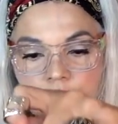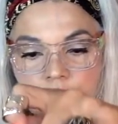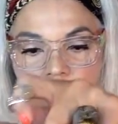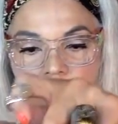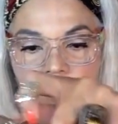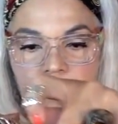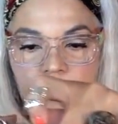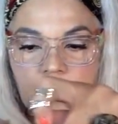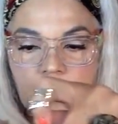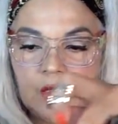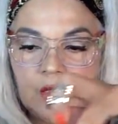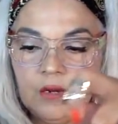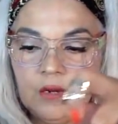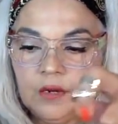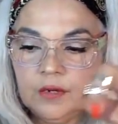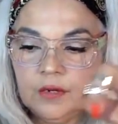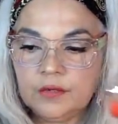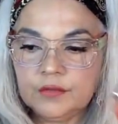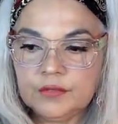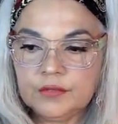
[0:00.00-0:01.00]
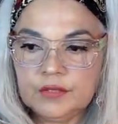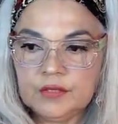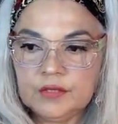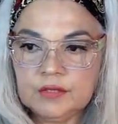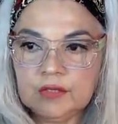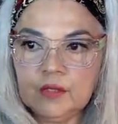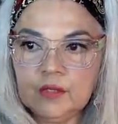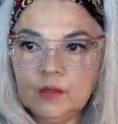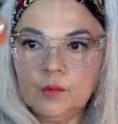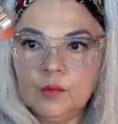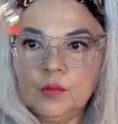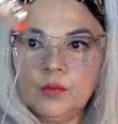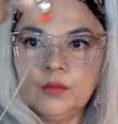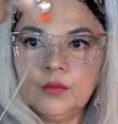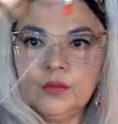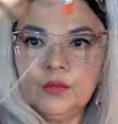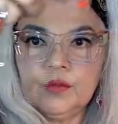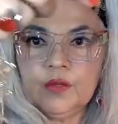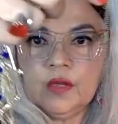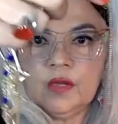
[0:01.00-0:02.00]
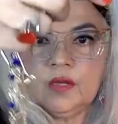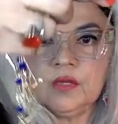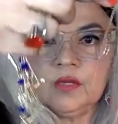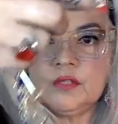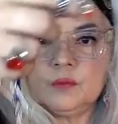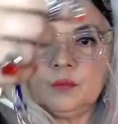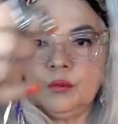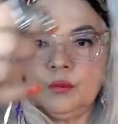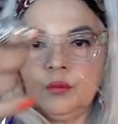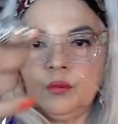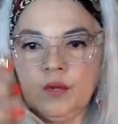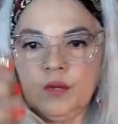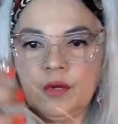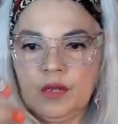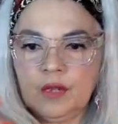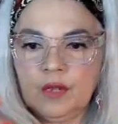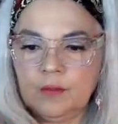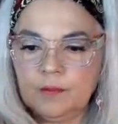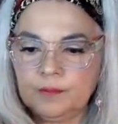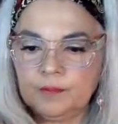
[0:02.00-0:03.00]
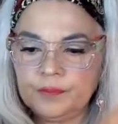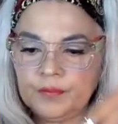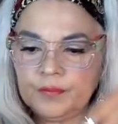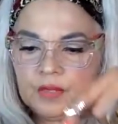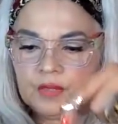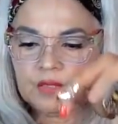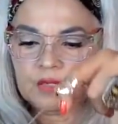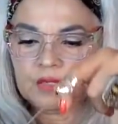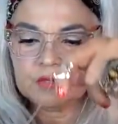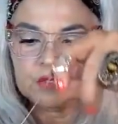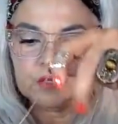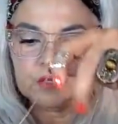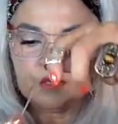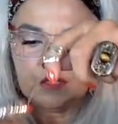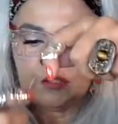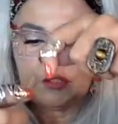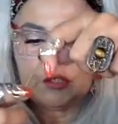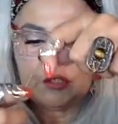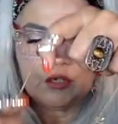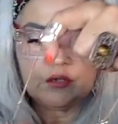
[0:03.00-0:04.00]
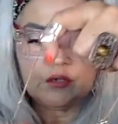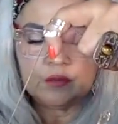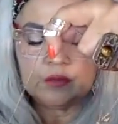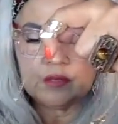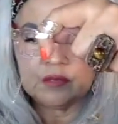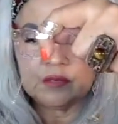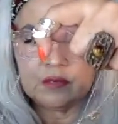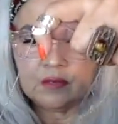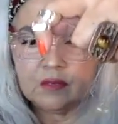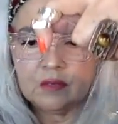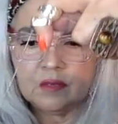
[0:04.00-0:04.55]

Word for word: Okay, here it goes. This little blue thing is pretty. And these look like genuine